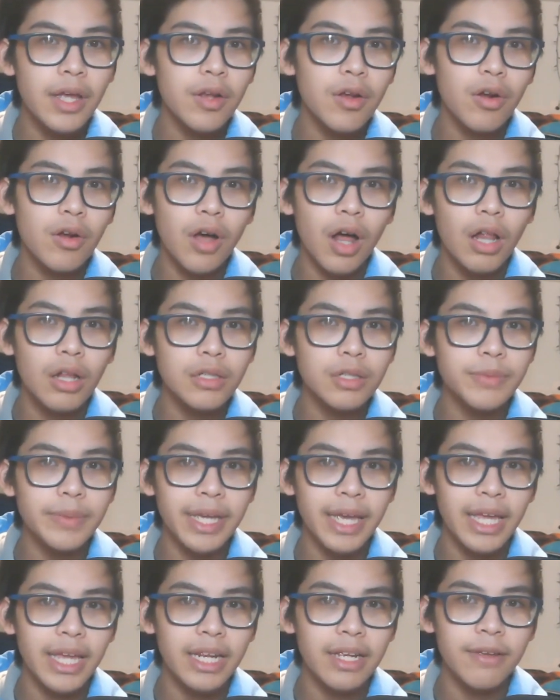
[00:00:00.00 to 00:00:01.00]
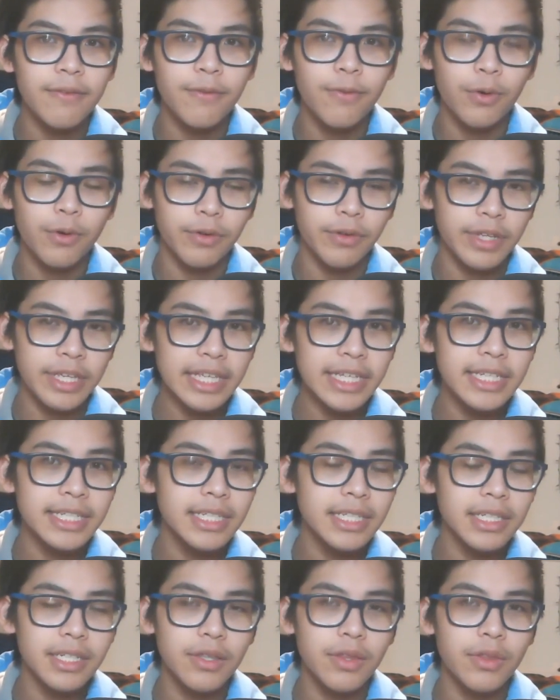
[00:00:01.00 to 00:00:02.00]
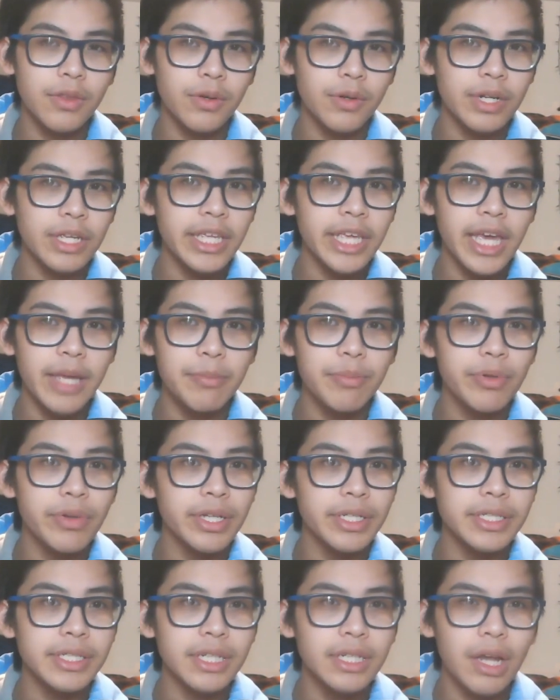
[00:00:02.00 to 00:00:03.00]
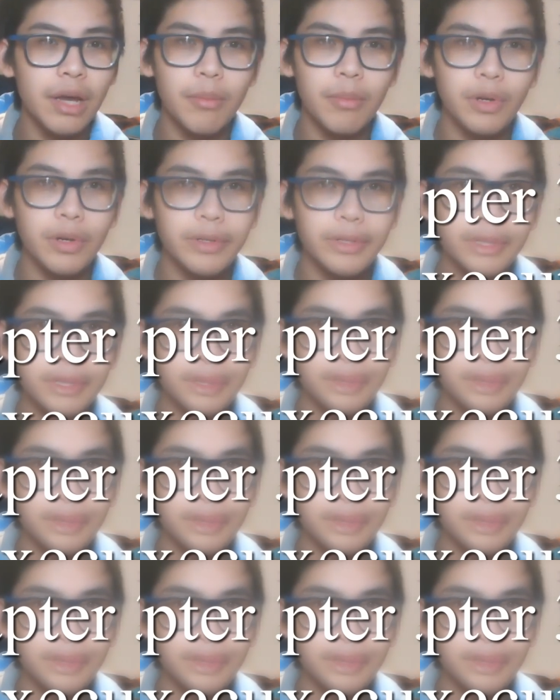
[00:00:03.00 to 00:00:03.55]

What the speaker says: your columns will be hitting for easily 30k plus numbers.